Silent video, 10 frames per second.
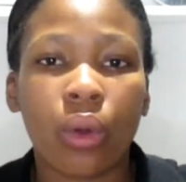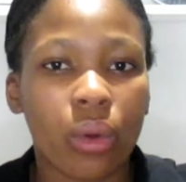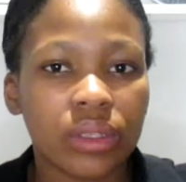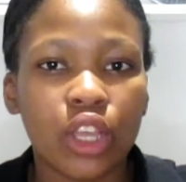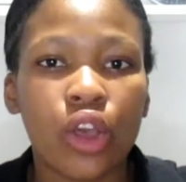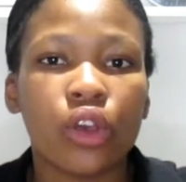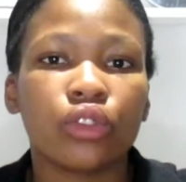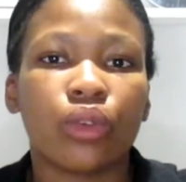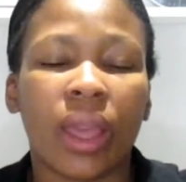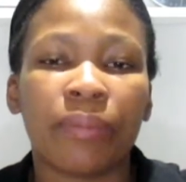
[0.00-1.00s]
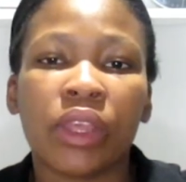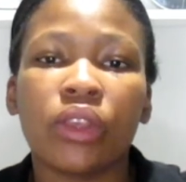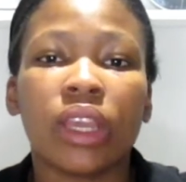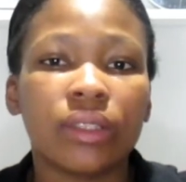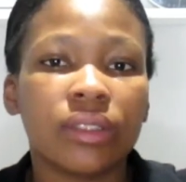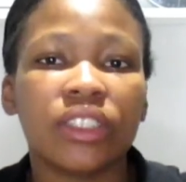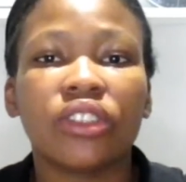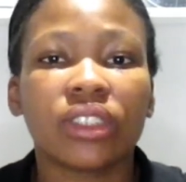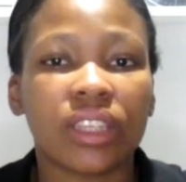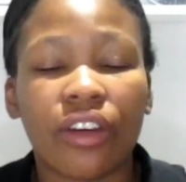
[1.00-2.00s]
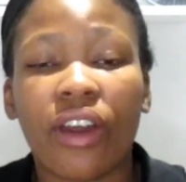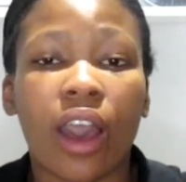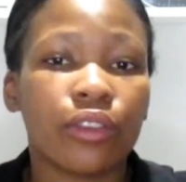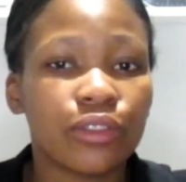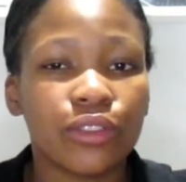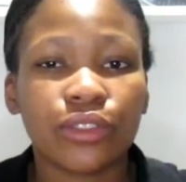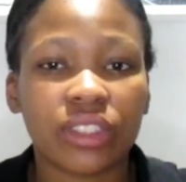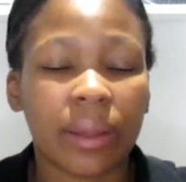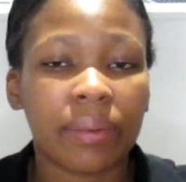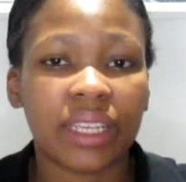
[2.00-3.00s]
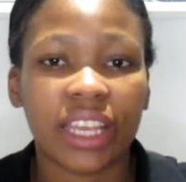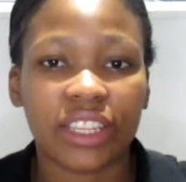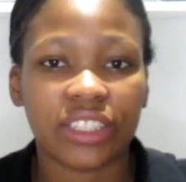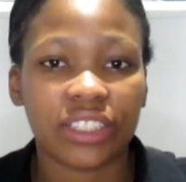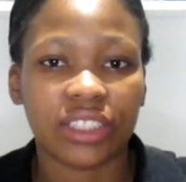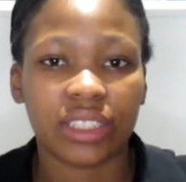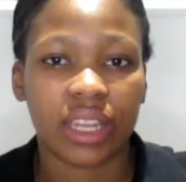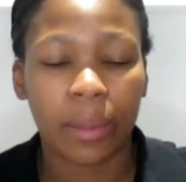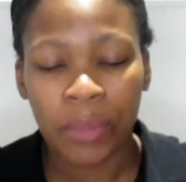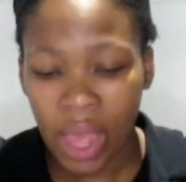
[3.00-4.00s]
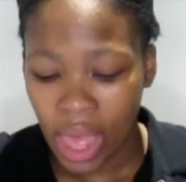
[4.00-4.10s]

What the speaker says: course. So yeah, you get to teach yourself how to use those applications, né?